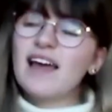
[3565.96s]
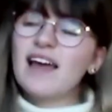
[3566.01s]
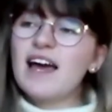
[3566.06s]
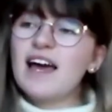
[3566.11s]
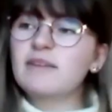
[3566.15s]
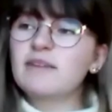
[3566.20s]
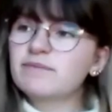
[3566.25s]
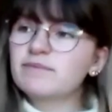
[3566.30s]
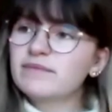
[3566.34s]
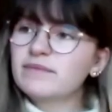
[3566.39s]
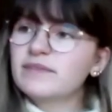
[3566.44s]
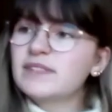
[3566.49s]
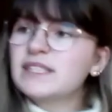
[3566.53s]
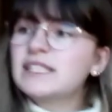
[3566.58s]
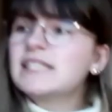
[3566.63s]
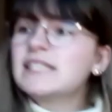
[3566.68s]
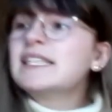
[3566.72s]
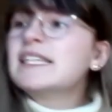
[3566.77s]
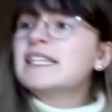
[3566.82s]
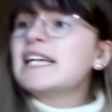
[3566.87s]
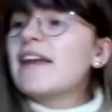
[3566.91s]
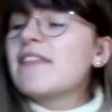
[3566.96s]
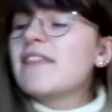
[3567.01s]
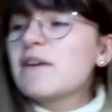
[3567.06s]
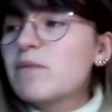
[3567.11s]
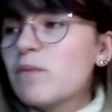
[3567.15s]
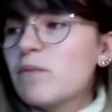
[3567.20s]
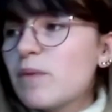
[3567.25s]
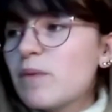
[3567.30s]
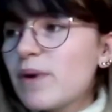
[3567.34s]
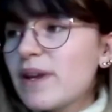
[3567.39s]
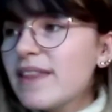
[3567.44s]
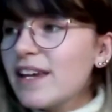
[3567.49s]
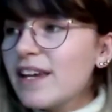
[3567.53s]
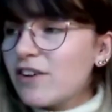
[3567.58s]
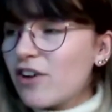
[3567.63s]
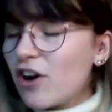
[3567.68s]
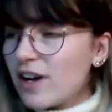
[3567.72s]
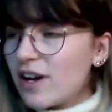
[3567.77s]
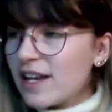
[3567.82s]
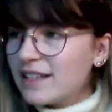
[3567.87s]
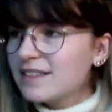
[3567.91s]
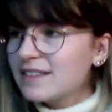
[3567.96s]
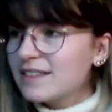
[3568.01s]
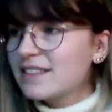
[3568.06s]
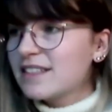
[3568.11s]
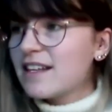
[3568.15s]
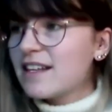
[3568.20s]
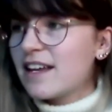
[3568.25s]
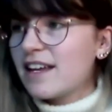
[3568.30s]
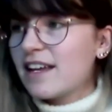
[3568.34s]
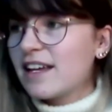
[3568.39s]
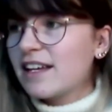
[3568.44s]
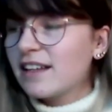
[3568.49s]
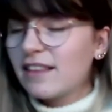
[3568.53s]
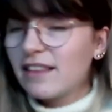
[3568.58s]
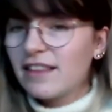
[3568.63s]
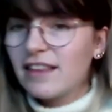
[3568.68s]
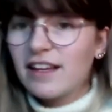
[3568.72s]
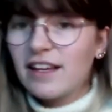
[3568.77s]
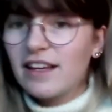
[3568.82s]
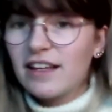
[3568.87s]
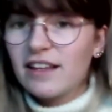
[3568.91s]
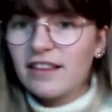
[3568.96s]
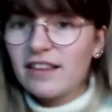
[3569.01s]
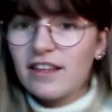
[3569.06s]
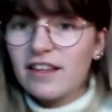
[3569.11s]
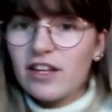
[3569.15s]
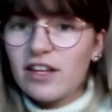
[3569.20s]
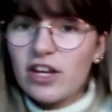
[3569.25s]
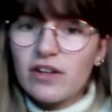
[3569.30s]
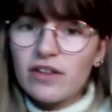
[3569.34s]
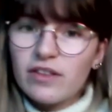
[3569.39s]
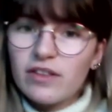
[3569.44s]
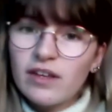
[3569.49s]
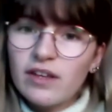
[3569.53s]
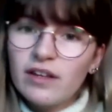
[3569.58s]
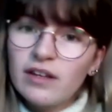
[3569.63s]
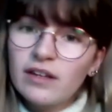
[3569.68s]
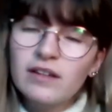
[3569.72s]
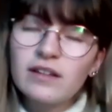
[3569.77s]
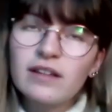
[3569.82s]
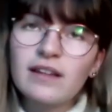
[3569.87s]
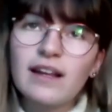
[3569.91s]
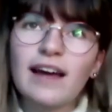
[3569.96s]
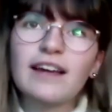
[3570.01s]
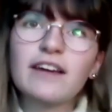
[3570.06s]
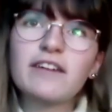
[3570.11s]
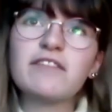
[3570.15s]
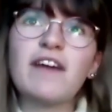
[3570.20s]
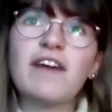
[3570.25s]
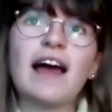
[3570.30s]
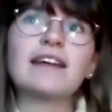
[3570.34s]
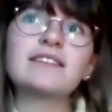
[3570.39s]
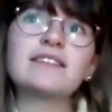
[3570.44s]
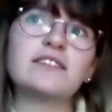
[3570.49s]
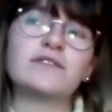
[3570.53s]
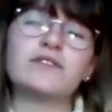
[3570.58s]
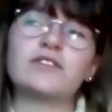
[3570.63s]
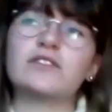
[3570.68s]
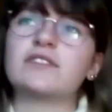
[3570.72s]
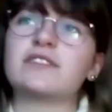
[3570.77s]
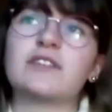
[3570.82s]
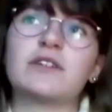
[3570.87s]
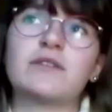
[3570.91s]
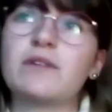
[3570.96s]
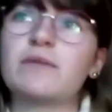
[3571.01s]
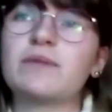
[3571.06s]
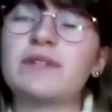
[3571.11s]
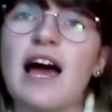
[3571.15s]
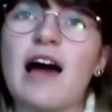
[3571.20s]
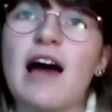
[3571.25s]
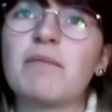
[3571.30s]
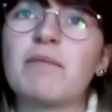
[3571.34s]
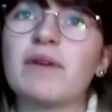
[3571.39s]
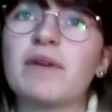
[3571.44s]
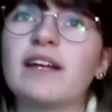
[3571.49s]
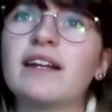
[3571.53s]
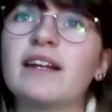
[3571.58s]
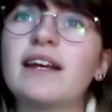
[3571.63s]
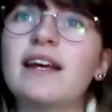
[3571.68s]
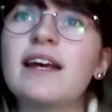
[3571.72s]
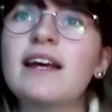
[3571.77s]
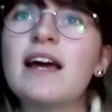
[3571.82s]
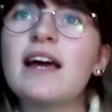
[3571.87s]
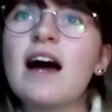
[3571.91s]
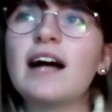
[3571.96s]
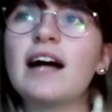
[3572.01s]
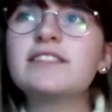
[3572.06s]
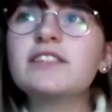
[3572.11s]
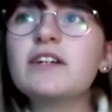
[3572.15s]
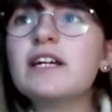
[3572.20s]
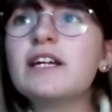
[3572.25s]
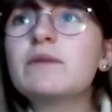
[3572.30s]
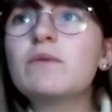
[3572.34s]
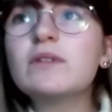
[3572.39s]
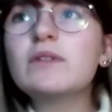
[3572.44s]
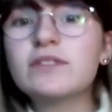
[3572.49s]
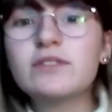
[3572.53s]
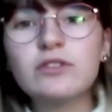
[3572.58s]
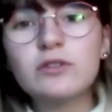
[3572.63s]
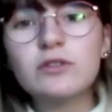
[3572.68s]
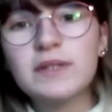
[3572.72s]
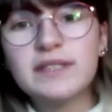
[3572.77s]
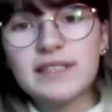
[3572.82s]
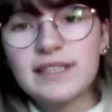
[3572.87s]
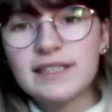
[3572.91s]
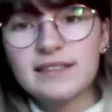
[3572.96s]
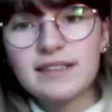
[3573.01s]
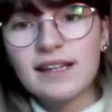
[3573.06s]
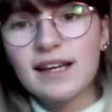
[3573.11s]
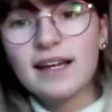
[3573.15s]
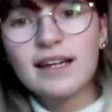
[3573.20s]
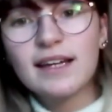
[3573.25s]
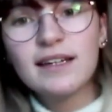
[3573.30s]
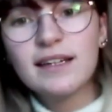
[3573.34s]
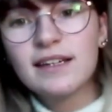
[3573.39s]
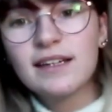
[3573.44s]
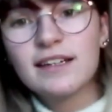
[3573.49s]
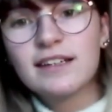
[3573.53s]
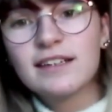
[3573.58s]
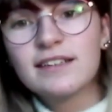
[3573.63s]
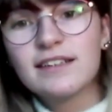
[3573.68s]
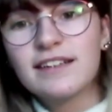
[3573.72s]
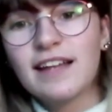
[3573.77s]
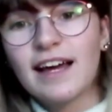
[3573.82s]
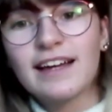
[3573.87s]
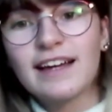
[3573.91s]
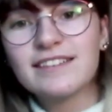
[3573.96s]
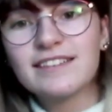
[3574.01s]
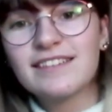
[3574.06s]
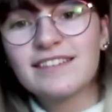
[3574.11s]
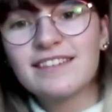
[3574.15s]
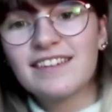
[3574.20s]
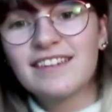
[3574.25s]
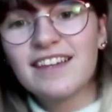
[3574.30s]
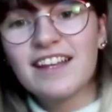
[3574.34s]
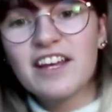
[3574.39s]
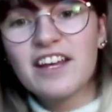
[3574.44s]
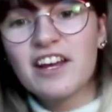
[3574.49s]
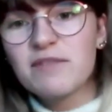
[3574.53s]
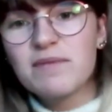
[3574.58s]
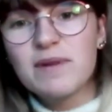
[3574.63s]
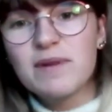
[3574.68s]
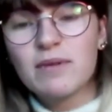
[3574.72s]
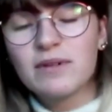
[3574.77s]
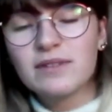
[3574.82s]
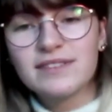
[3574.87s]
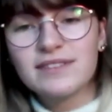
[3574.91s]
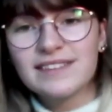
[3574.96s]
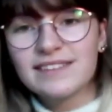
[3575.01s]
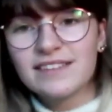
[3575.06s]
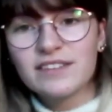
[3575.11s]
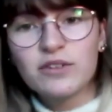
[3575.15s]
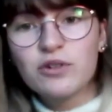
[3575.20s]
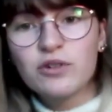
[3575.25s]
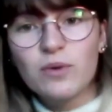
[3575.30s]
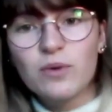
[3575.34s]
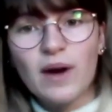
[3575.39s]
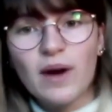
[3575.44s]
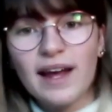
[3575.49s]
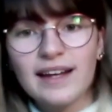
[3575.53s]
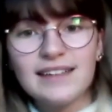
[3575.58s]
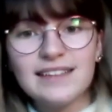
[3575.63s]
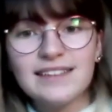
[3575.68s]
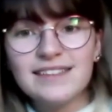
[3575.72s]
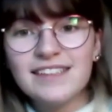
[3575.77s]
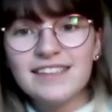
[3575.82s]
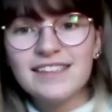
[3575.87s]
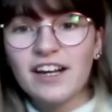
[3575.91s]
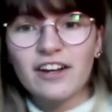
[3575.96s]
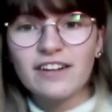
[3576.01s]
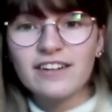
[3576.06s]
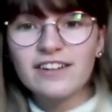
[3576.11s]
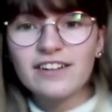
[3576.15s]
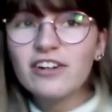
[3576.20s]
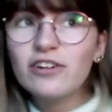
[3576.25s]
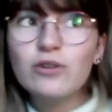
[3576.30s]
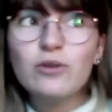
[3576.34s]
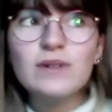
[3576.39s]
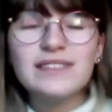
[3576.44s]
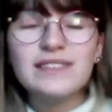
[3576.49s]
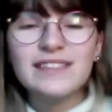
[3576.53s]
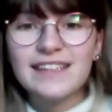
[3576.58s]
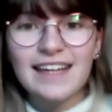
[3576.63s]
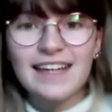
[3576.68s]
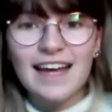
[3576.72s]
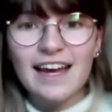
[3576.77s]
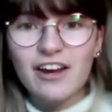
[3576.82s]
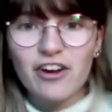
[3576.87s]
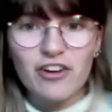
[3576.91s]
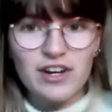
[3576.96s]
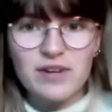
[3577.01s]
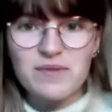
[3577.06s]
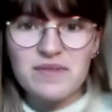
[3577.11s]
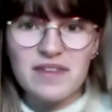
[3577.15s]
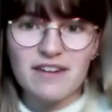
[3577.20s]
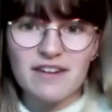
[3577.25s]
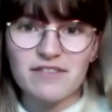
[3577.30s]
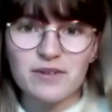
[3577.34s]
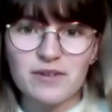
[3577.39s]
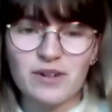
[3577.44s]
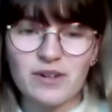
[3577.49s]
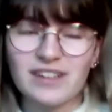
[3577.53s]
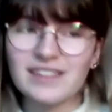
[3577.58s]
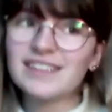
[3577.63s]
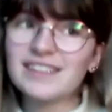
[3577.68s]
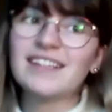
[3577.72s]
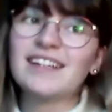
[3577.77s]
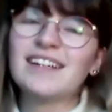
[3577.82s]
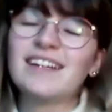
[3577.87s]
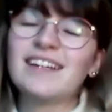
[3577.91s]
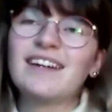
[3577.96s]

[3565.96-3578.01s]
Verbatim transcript: um, and then well, when they got into the, the, the youth like festivals that, that would happen, I don't, it wasn't always easy. Like the young people didn't always, you know, you're not always going to agree with everyone.